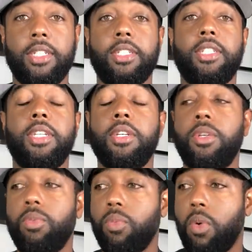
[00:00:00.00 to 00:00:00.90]

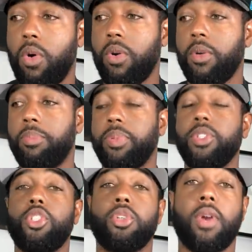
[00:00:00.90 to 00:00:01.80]
she wanna
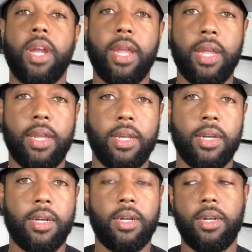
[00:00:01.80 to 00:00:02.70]
portray
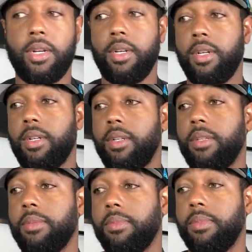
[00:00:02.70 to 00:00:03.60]
uh,
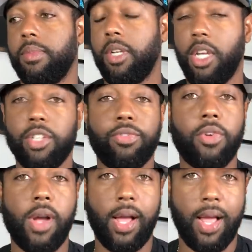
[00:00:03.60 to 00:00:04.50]

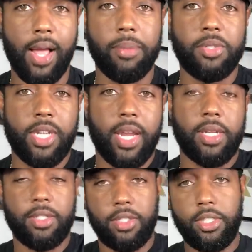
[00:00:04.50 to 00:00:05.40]
lustful
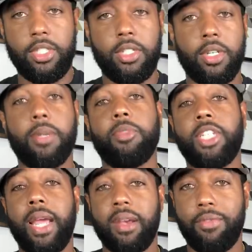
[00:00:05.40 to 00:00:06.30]
object. She
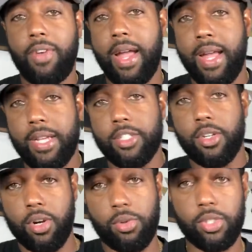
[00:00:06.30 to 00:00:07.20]

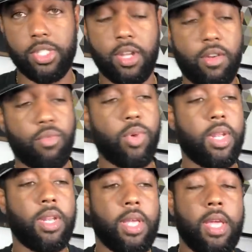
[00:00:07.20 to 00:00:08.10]
objectifies herself
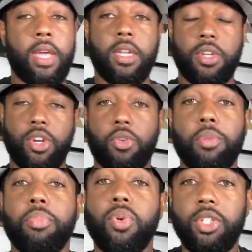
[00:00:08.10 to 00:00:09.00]
with, you know, the
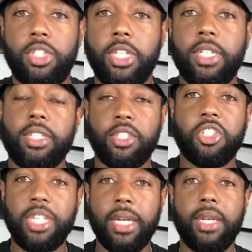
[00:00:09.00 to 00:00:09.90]
booty cheeks
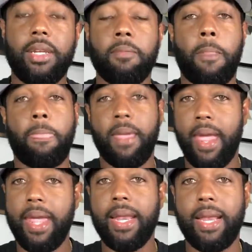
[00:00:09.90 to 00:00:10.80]
jiggling and
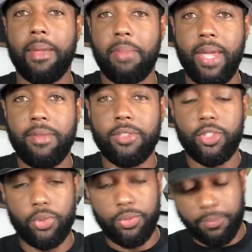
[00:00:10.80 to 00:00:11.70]
hanging out that bathing
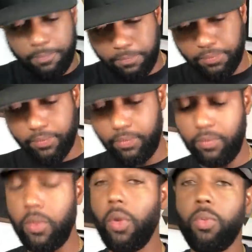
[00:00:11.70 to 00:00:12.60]
suit
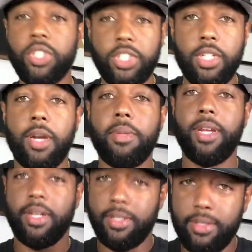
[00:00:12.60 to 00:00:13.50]
when she up
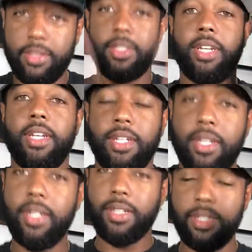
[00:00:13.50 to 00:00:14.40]
there.
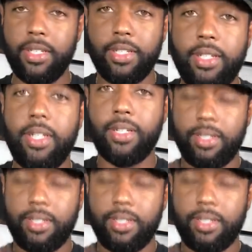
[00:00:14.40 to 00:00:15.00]
Uh uh, uh, uh,